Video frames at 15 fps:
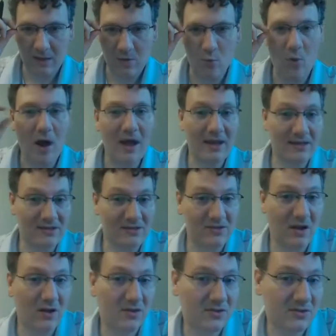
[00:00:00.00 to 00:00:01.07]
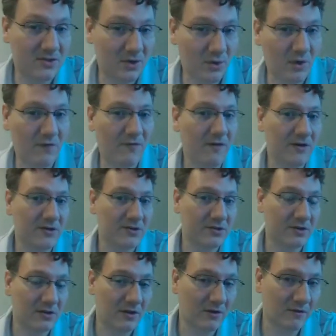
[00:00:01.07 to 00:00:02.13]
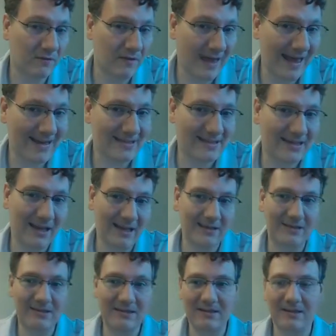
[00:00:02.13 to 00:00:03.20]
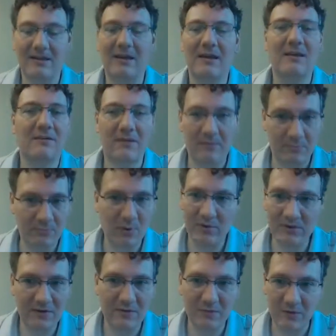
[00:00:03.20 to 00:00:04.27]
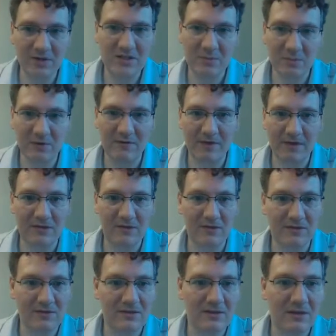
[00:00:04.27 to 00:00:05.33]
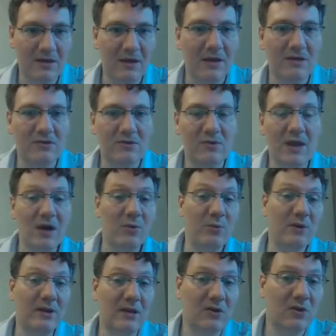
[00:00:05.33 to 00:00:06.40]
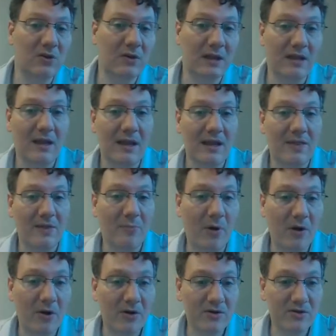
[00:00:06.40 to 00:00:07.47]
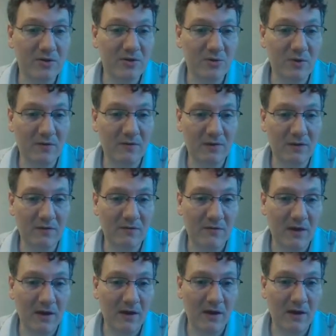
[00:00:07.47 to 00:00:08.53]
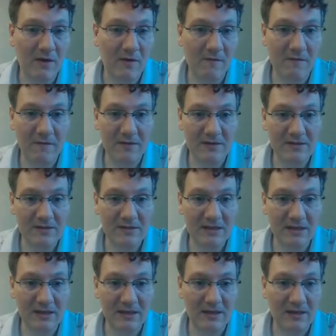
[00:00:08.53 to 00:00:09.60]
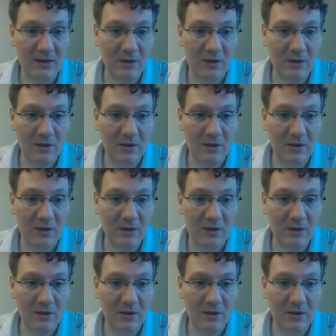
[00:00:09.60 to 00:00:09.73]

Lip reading: Y is also a function of s and t, and both differentiable functions. So now we can look at the partial derivative of z